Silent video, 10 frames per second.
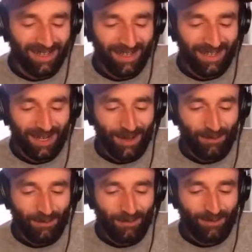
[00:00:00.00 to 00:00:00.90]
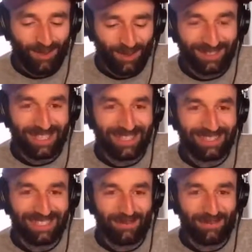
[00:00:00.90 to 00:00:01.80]
there's a data
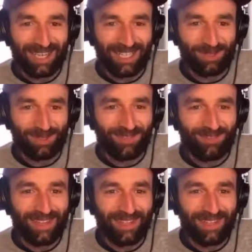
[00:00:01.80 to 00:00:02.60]
team at the hospital.